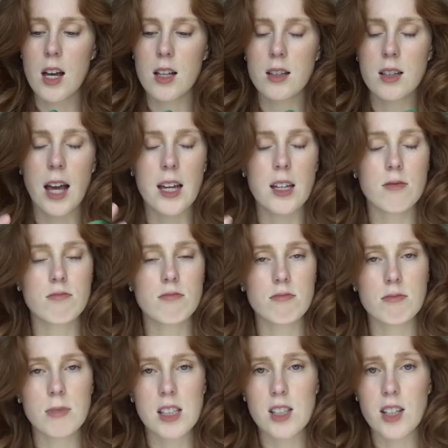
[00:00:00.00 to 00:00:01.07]
like
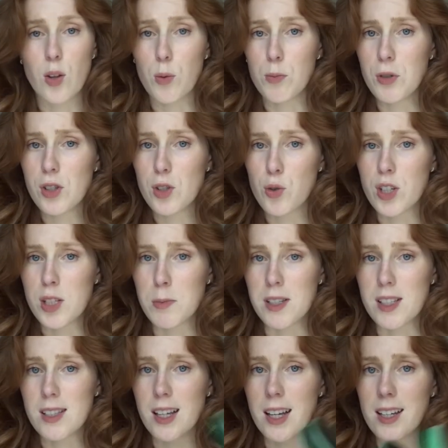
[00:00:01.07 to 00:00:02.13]
it's almost
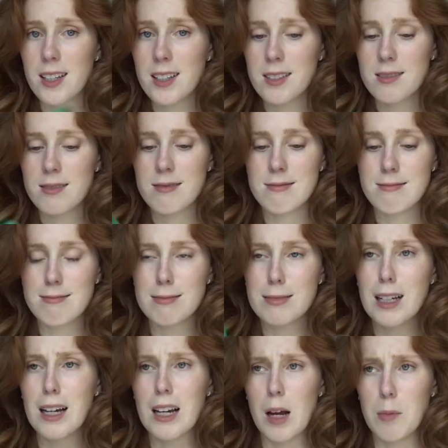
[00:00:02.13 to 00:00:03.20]
Christmas. Like
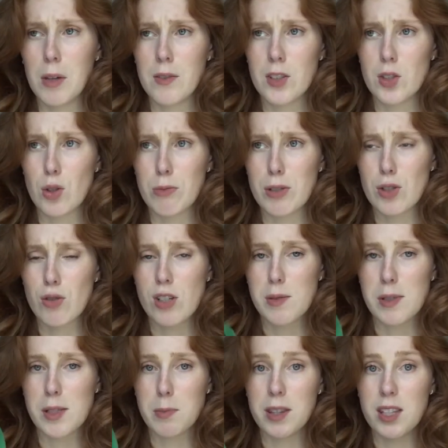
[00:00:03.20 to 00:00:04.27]
I can't believe it's almost
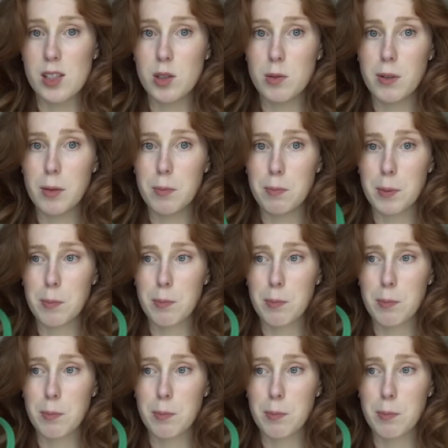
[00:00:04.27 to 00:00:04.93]
Christmas, but these are like the